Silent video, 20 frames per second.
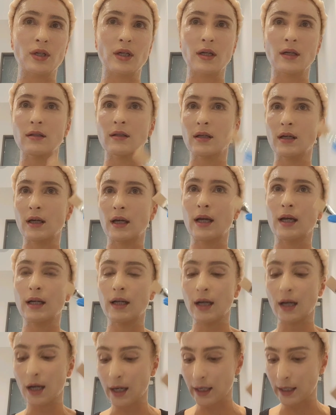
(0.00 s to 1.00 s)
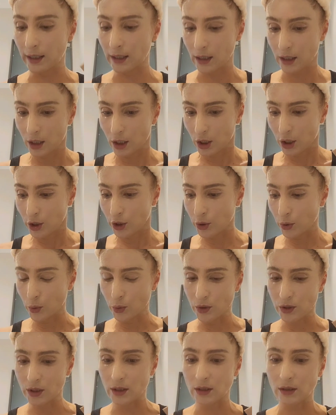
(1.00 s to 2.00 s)
together and I
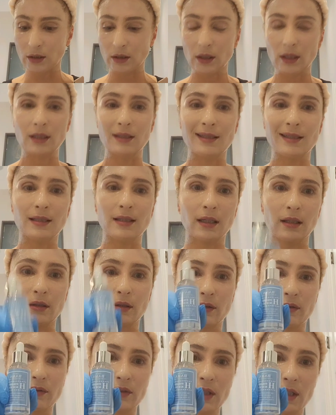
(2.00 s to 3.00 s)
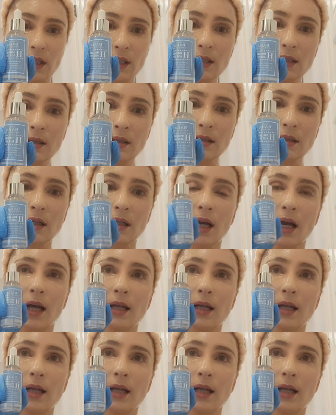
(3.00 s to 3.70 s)
use it instead of this.